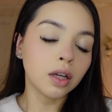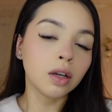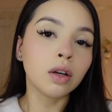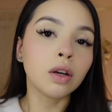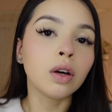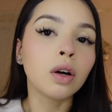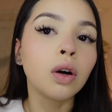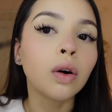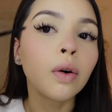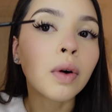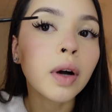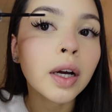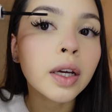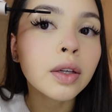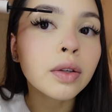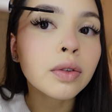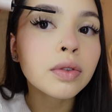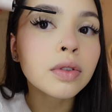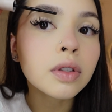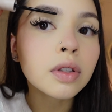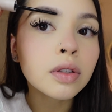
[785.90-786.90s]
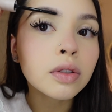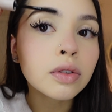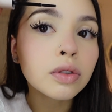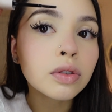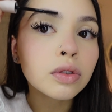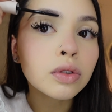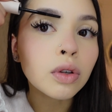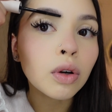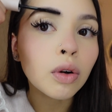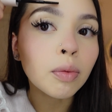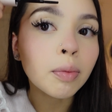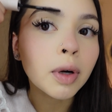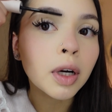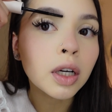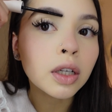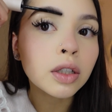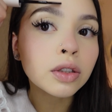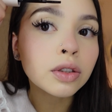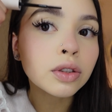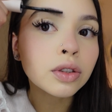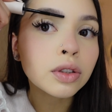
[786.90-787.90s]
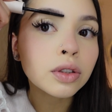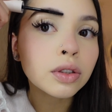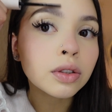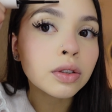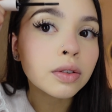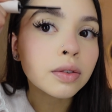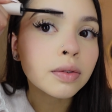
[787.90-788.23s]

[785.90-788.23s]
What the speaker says: know I use this so much.